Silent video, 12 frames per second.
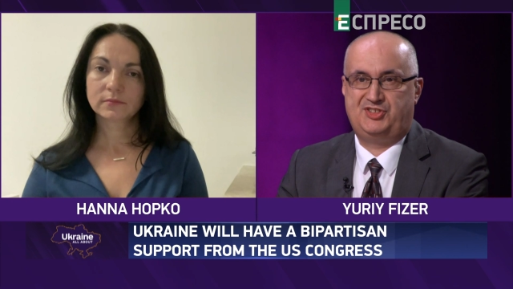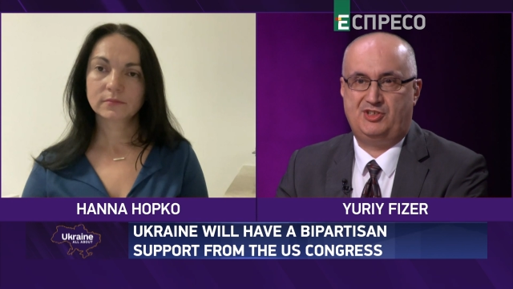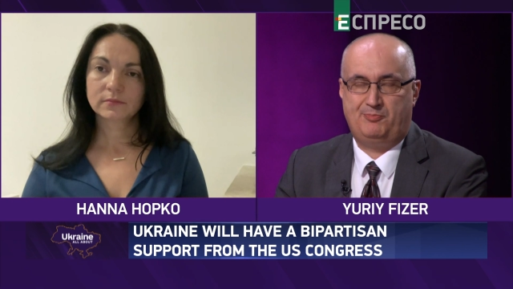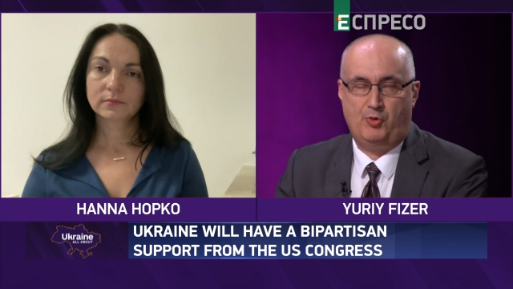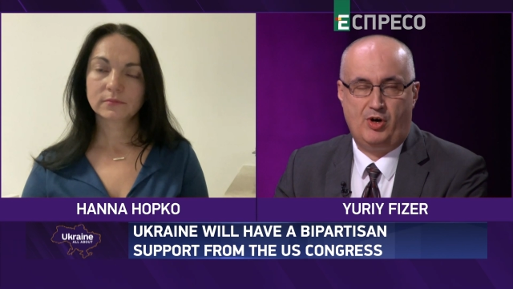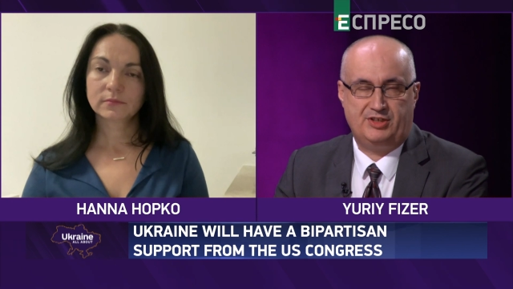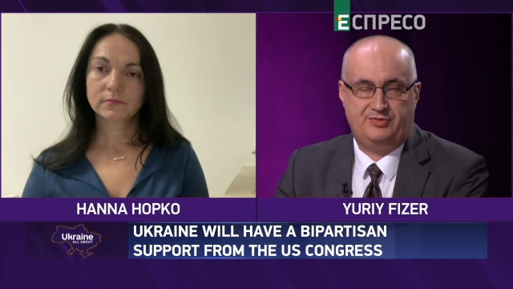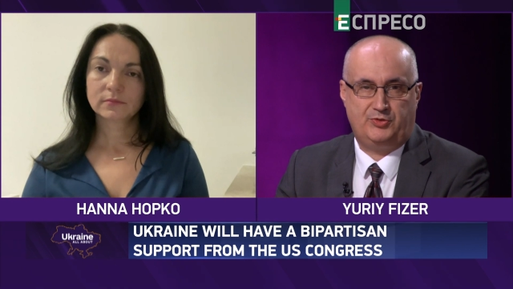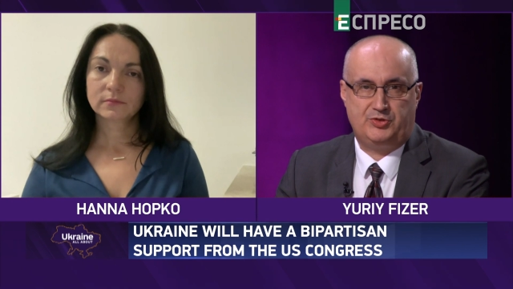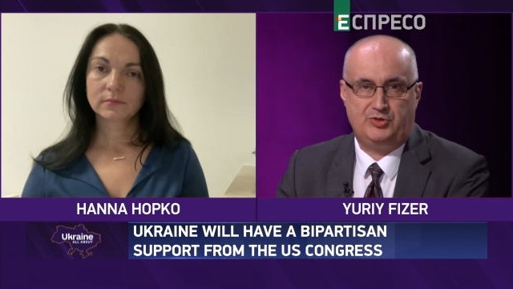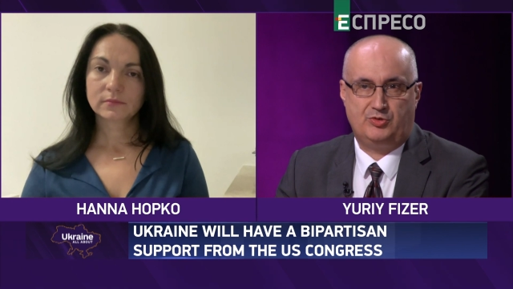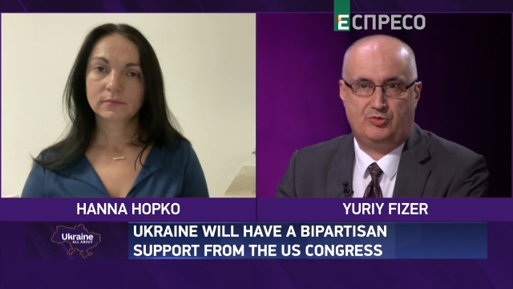Speaker 1: with support
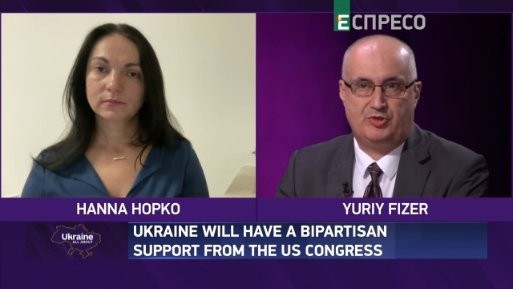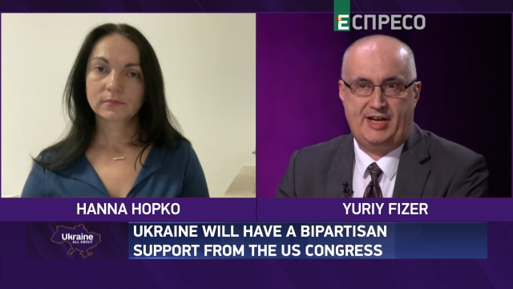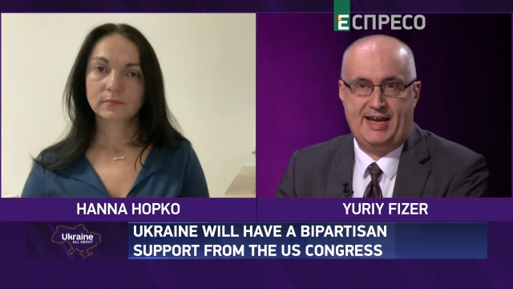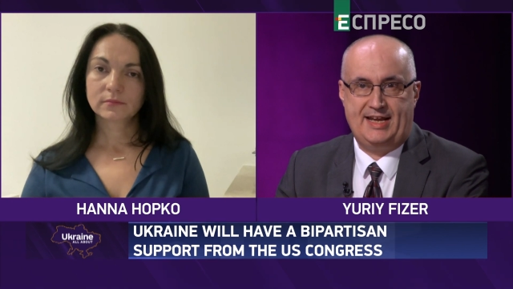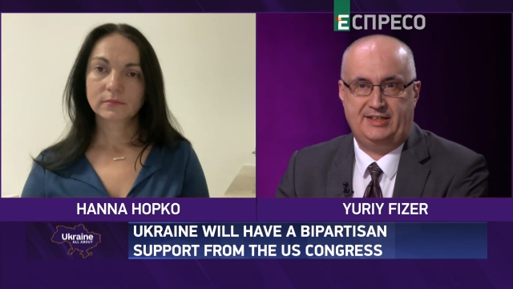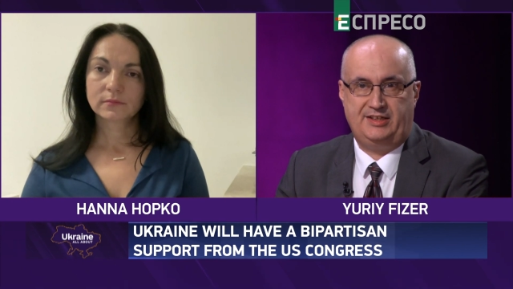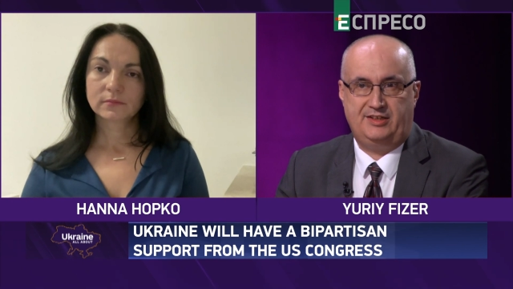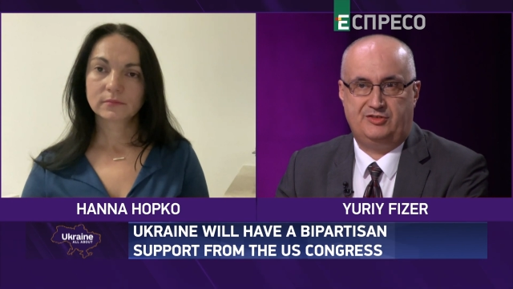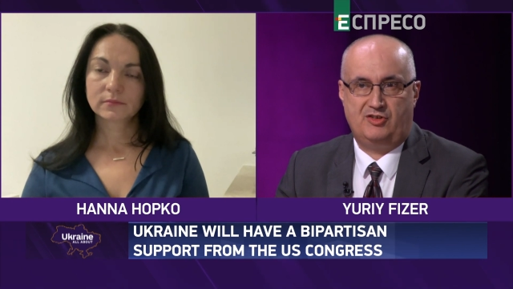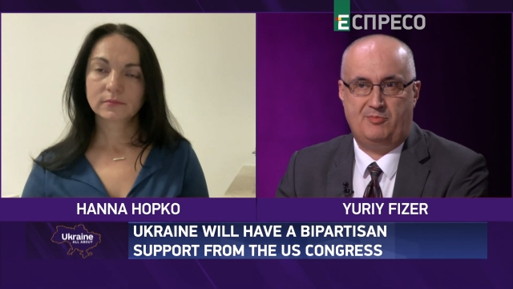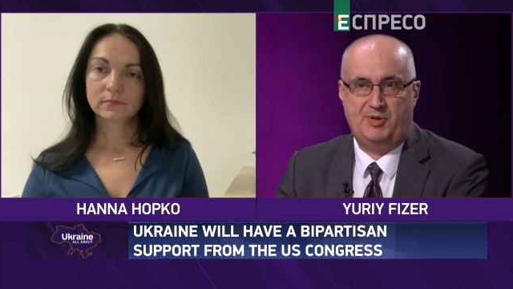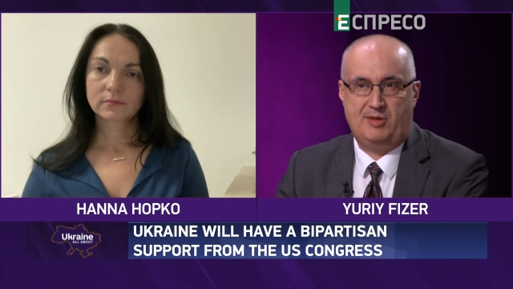for Ukraine
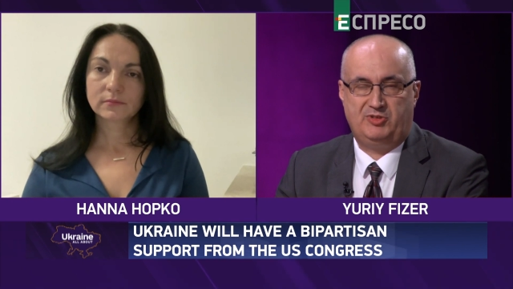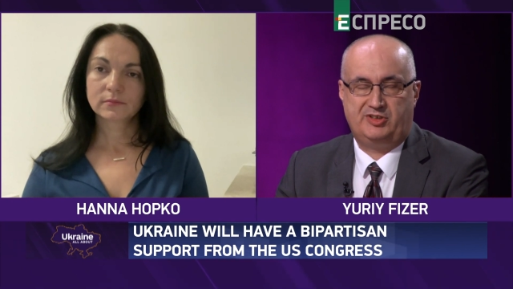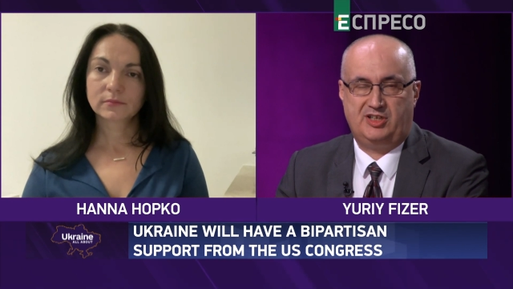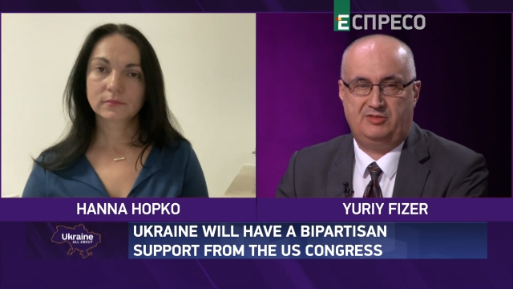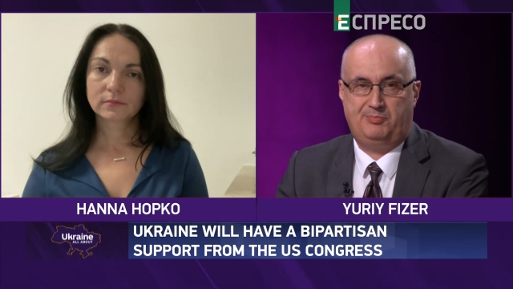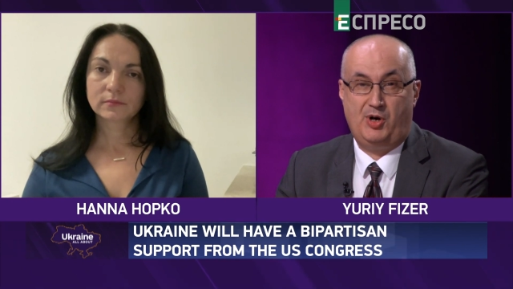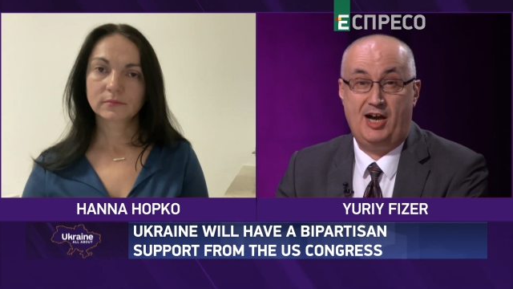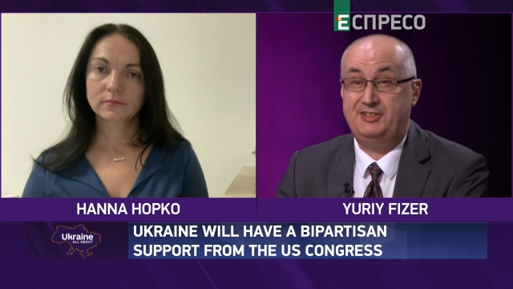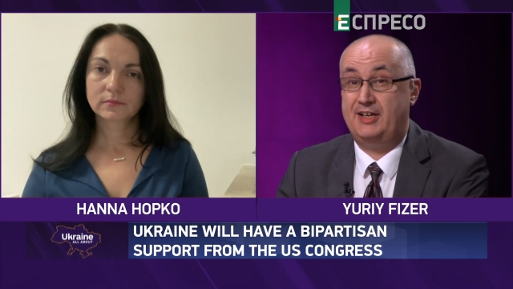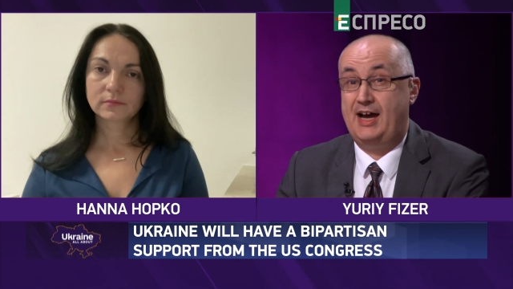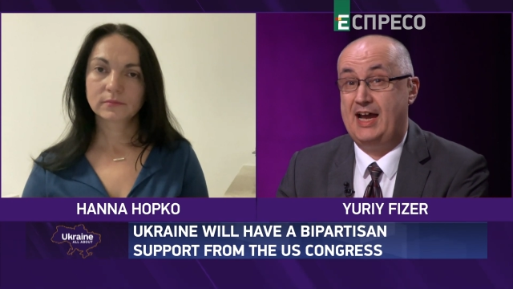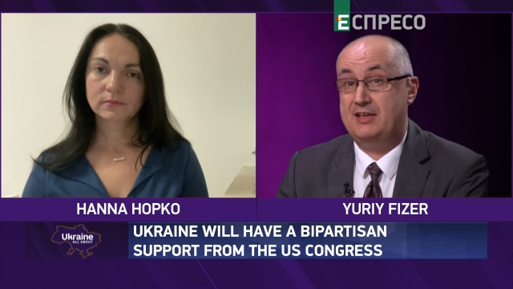in the Republican Party?